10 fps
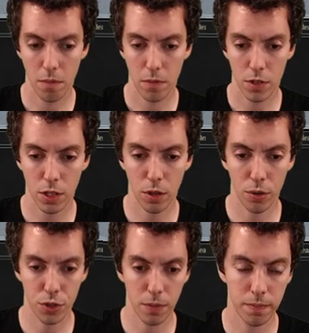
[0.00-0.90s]
start with O
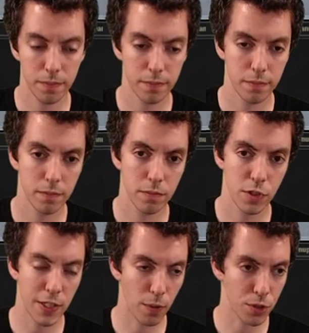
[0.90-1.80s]
Stone,
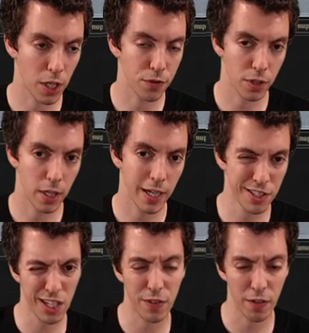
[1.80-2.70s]
see if it resolves or not. I guess
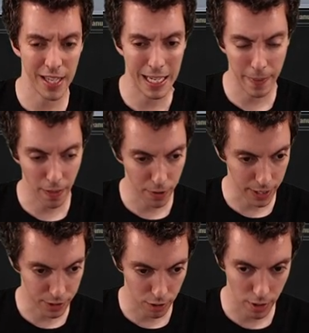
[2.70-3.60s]
they could have Kid of Cake Man in their
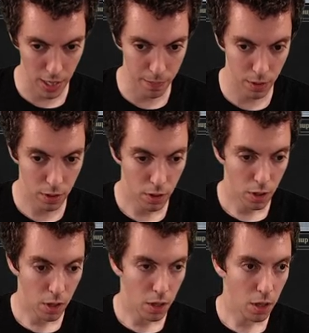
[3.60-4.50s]
deck too, right? But
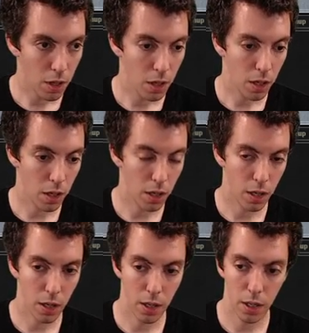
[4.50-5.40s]

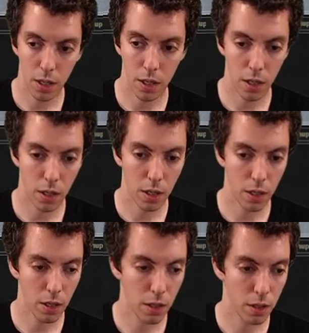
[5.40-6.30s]
uh,
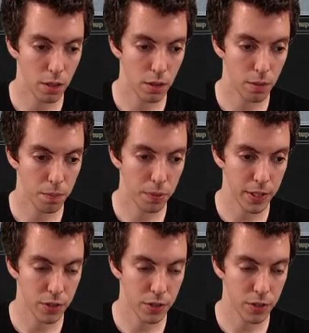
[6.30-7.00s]
play place